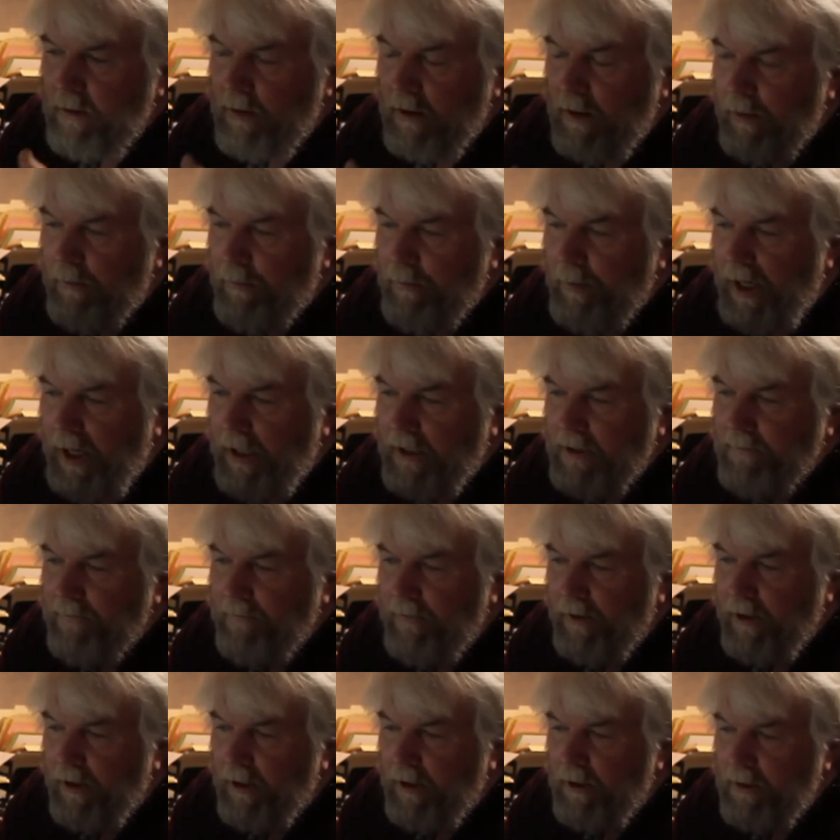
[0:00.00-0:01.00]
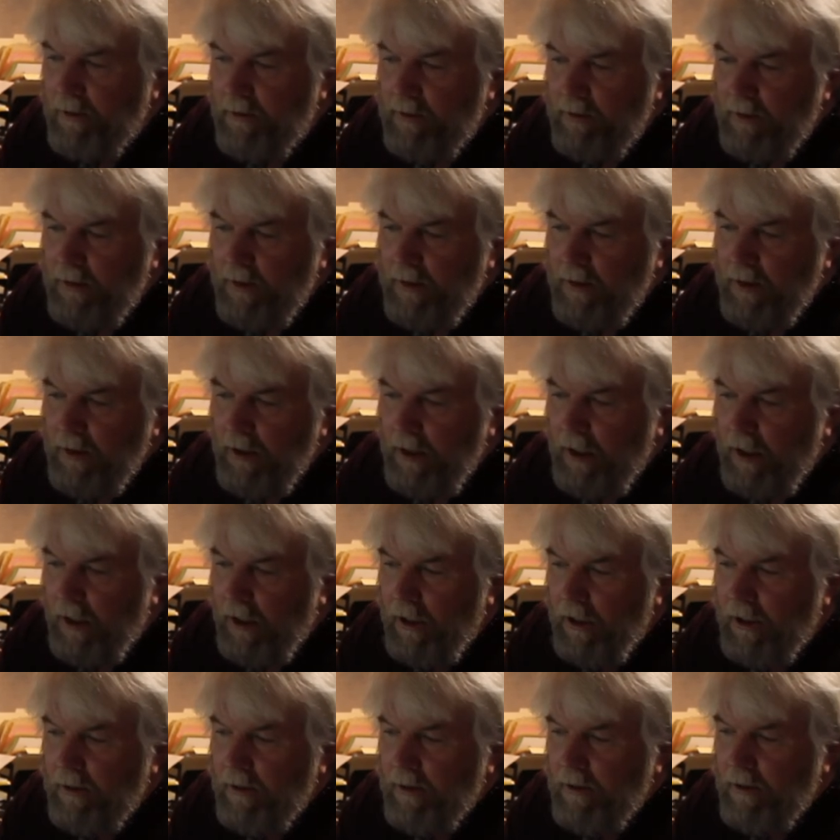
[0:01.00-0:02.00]
our pass-fail
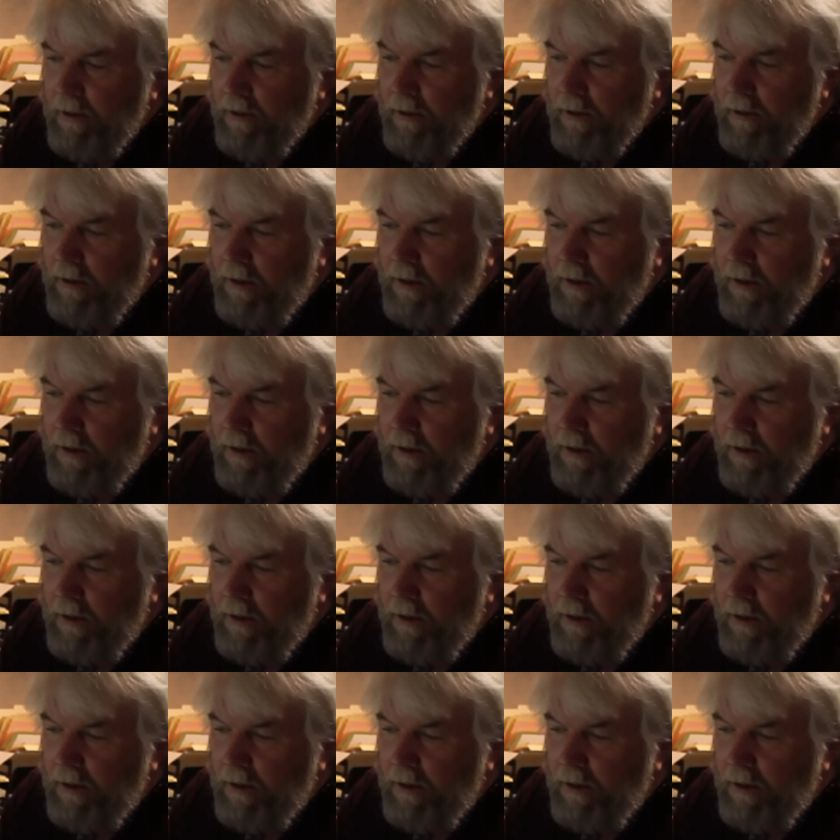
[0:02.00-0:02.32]
on.